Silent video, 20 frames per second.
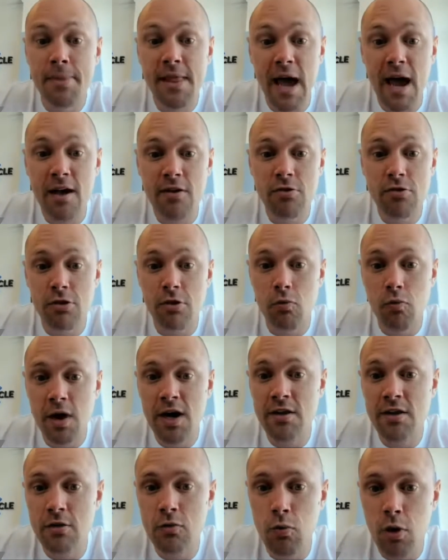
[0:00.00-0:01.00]
Okay, so the
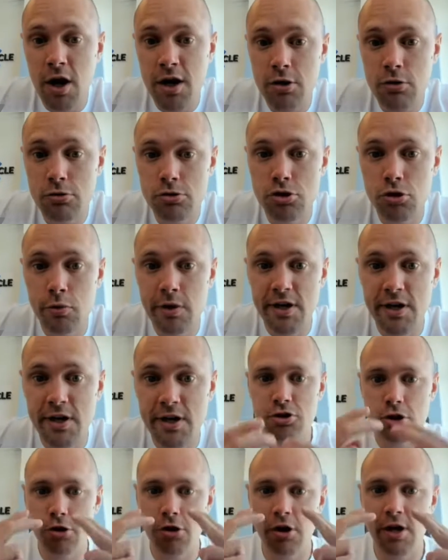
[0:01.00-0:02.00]
reason why you'll do it
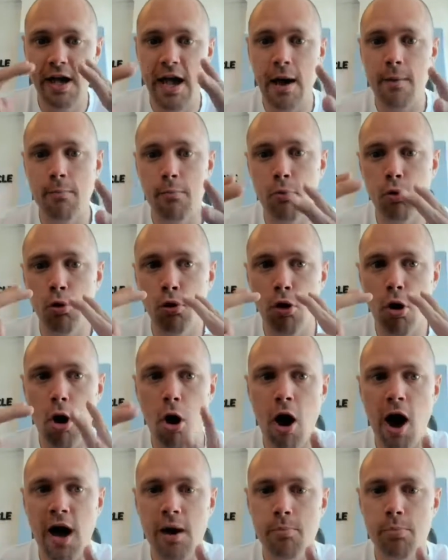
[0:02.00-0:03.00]
is so you get
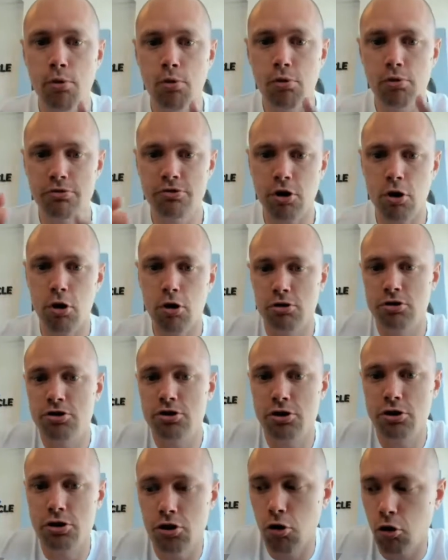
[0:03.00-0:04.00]
more eyeballs
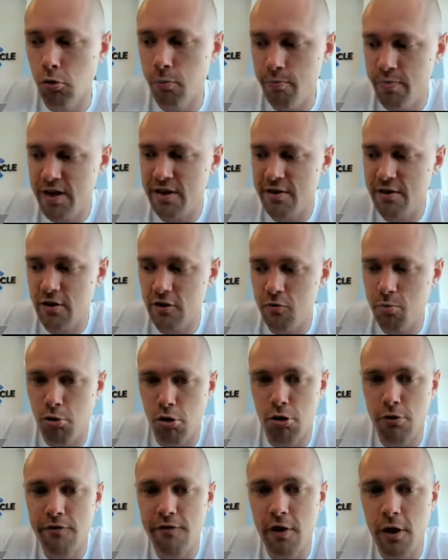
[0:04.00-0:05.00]
onto your business
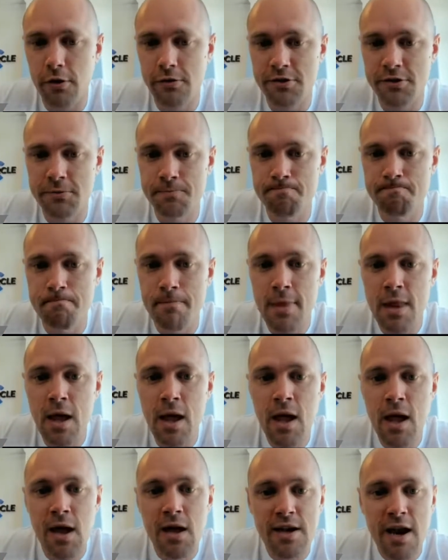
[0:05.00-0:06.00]
profiles.
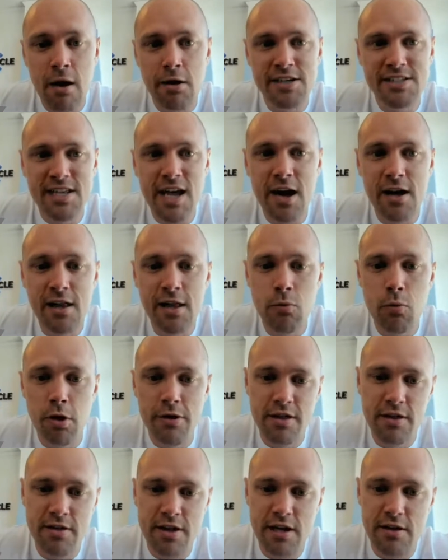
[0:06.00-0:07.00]
Now, exactly
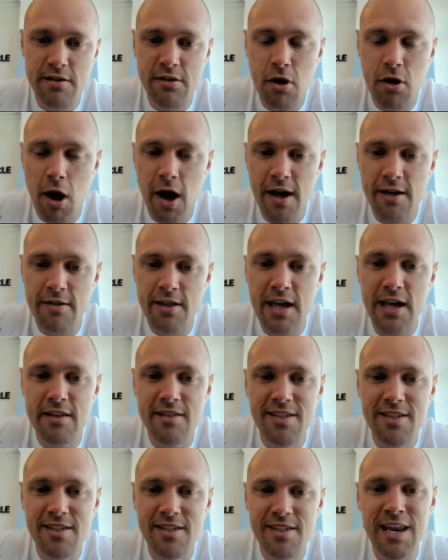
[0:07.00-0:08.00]
what this is, guys,
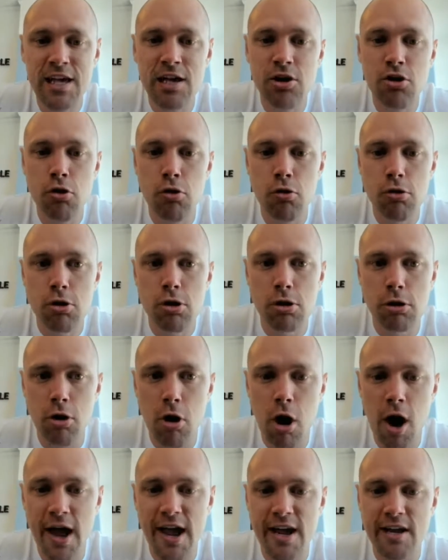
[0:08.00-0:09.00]
it's getting your
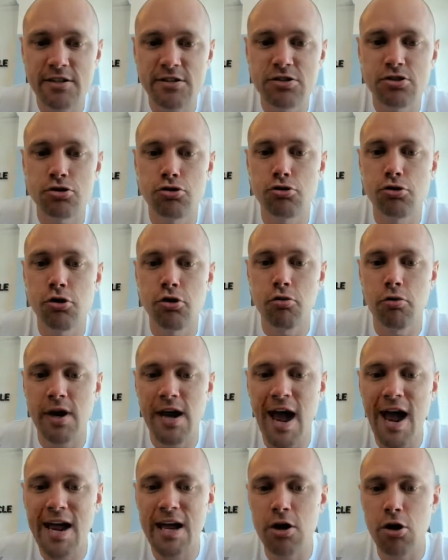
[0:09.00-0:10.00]
clients to
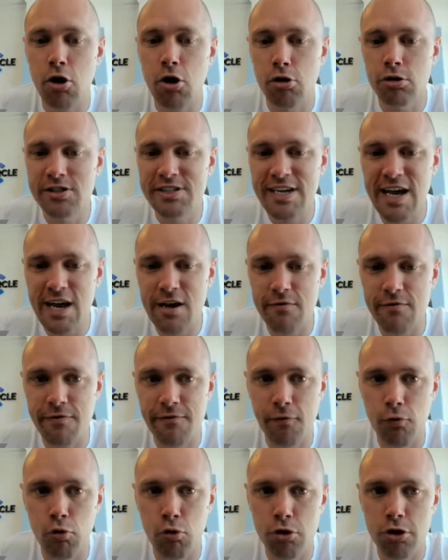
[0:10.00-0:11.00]
create content
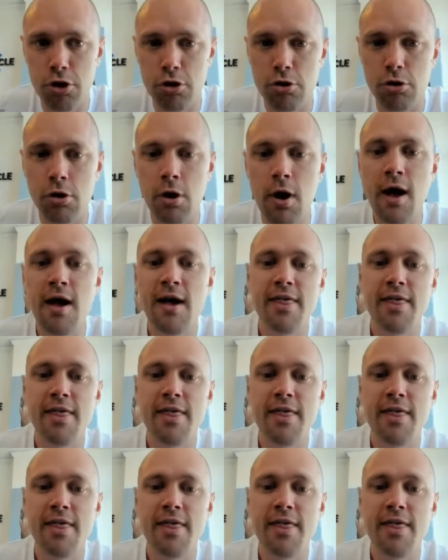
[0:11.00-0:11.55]
for you